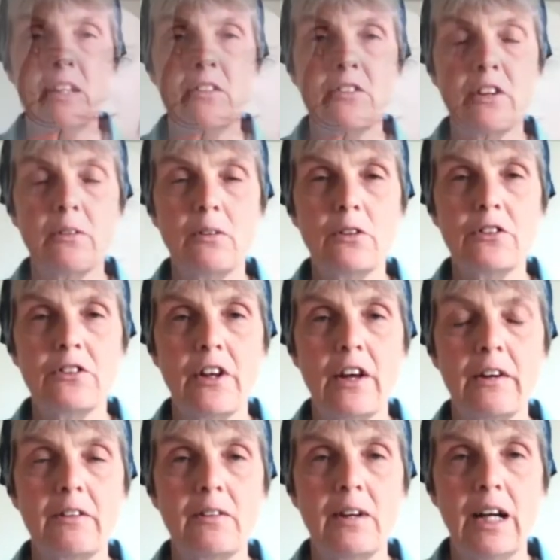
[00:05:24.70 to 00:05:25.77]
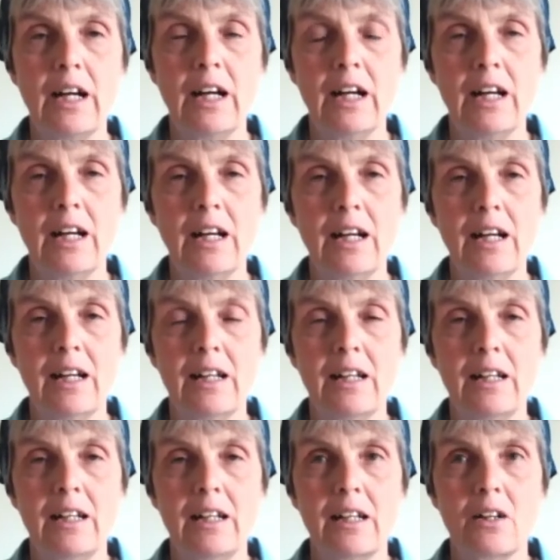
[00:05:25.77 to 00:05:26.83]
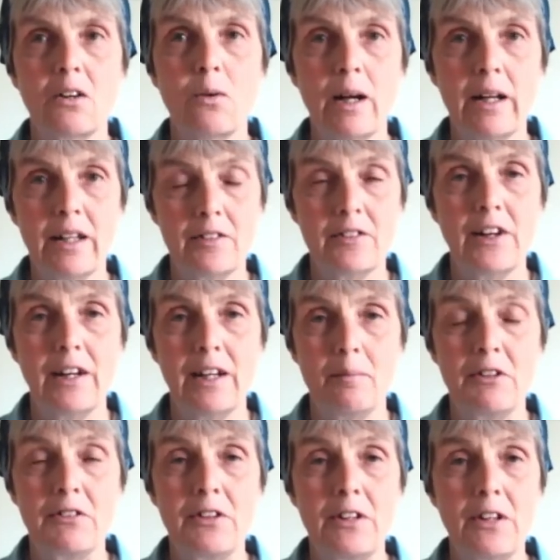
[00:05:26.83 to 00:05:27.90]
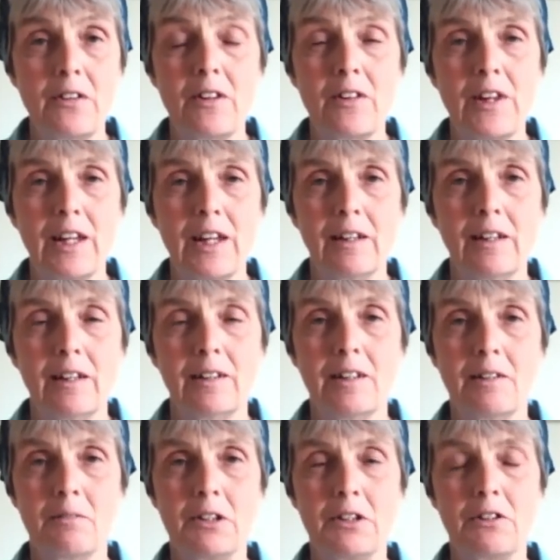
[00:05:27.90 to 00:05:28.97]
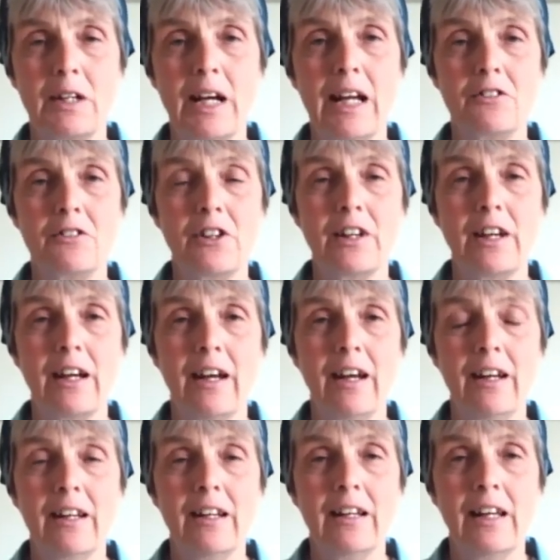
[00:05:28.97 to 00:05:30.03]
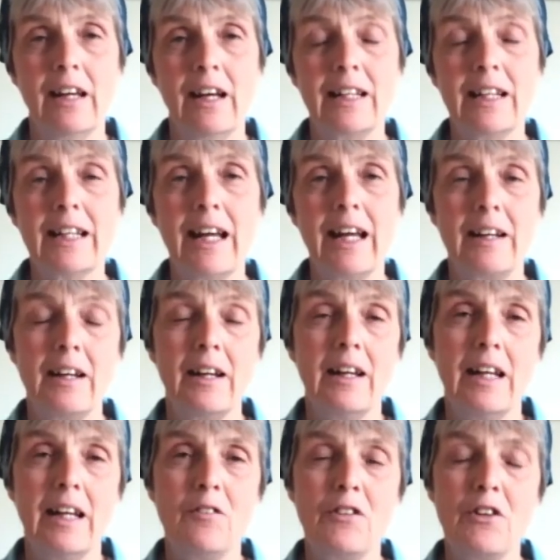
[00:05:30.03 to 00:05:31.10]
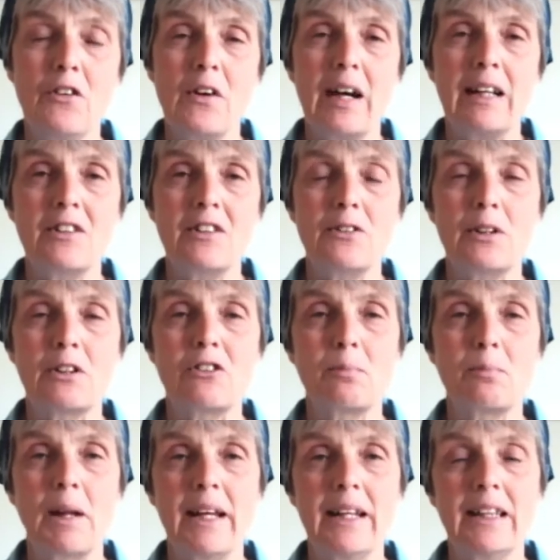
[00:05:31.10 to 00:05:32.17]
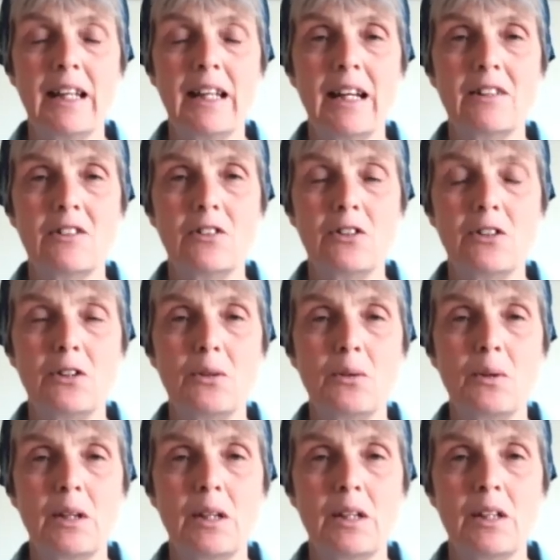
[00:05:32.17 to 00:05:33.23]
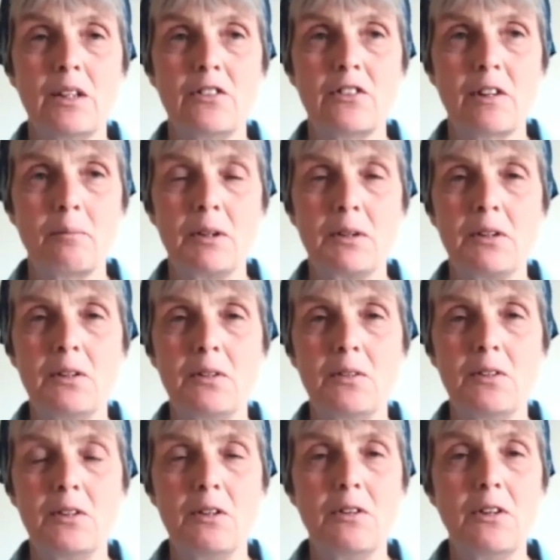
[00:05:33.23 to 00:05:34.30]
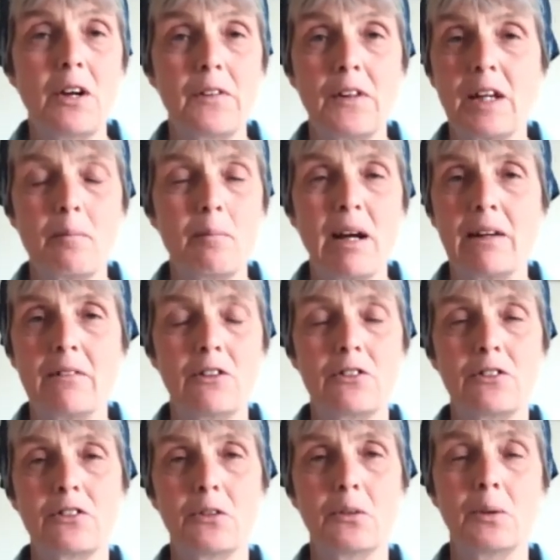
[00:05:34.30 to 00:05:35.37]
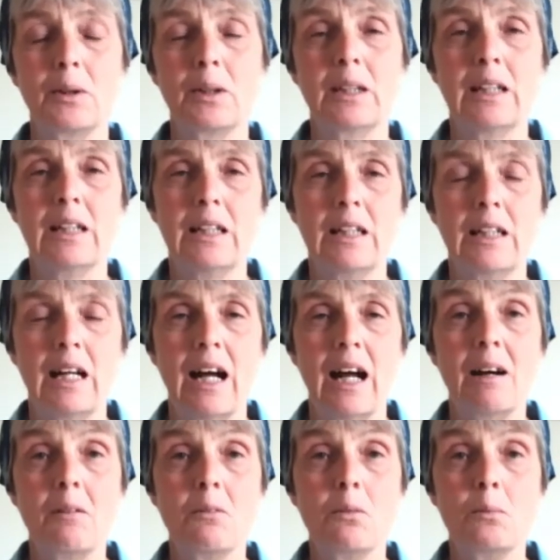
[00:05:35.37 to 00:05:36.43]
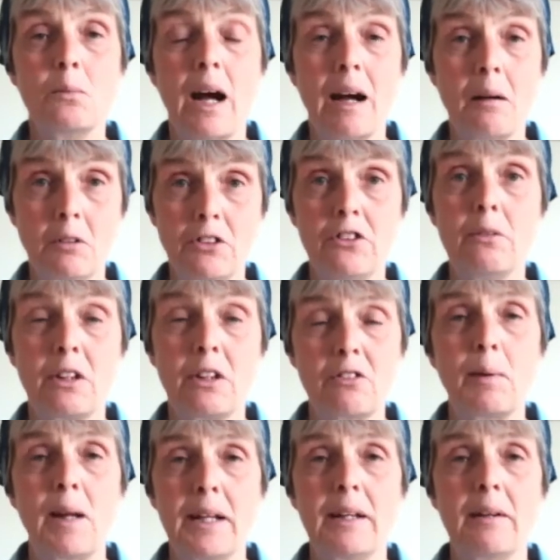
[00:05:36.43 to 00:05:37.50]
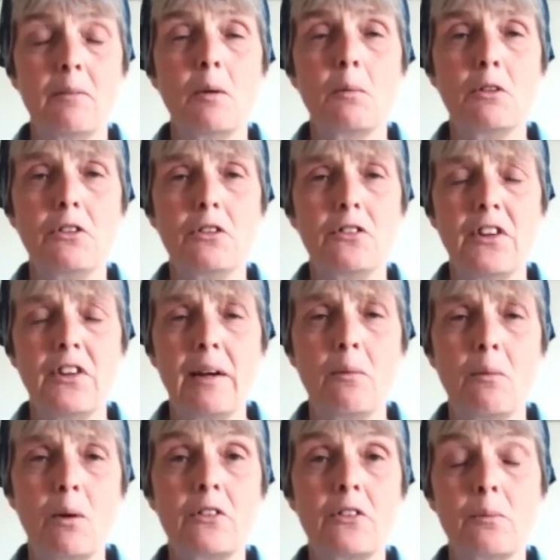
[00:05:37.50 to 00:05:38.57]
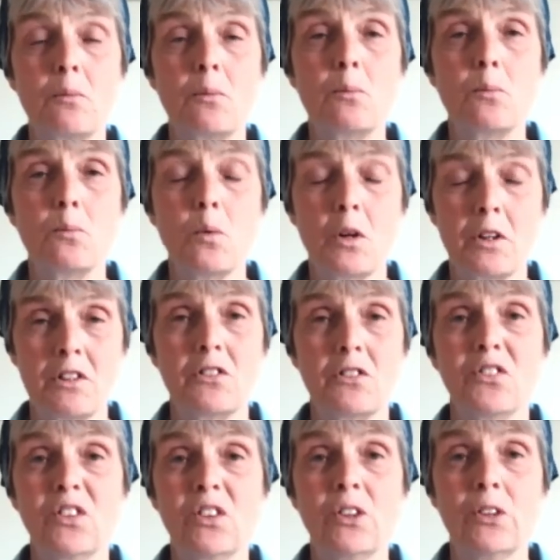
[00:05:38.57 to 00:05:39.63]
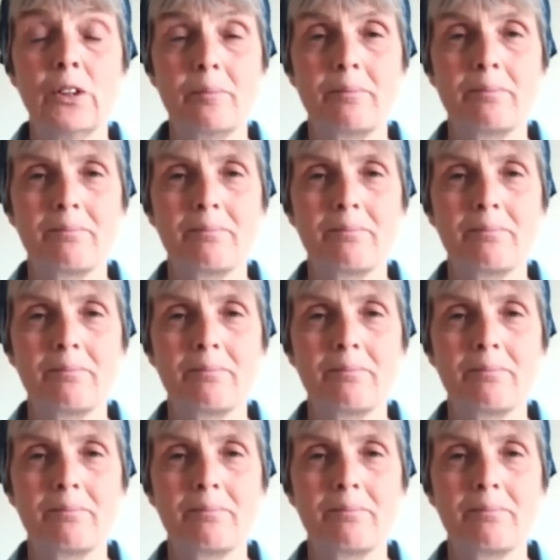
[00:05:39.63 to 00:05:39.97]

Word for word: So, also, uh, quiet time is another thing that we do at EduCare. And again, if you had to explain that to someone who knew nothing about the school, how, how would you explain it? What would you say it was and what it's for?